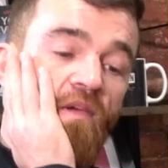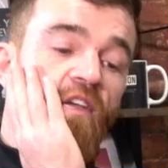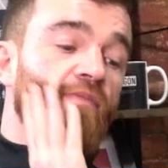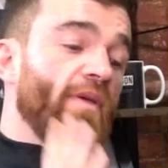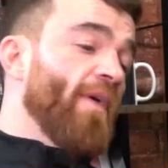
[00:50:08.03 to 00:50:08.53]

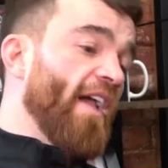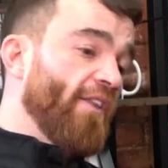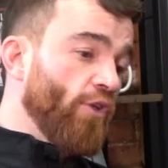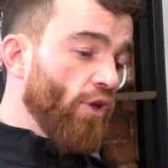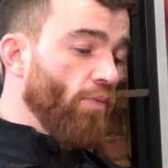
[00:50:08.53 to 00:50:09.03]
give me
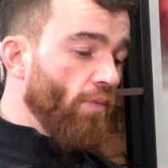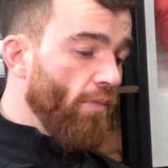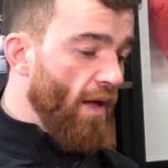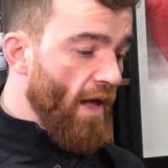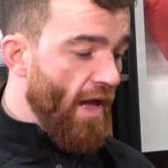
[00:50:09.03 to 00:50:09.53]
better due,
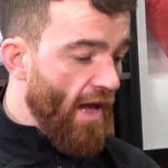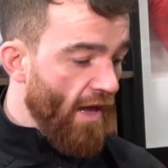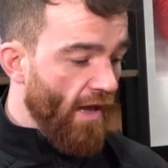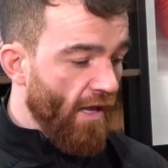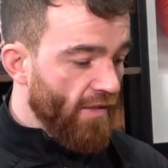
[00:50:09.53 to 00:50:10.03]

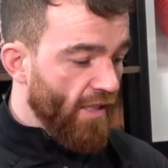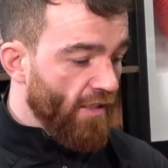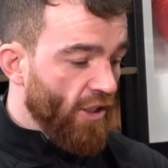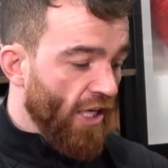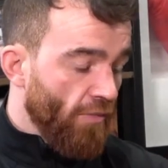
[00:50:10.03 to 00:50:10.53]
I did
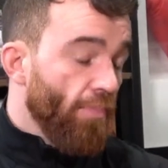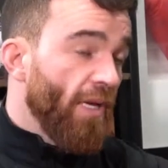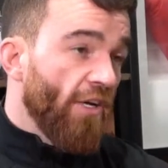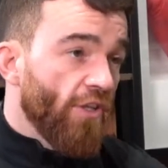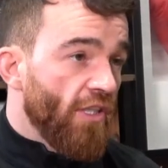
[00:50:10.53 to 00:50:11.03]
change my
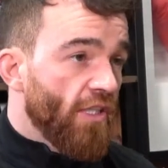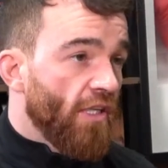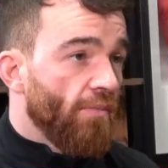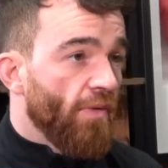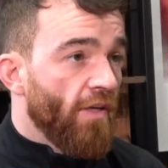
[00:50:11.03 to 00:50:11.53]
priorities a
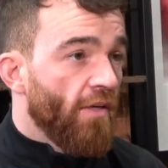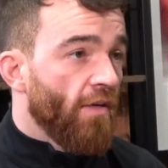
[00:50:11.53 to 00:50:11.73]
little bit.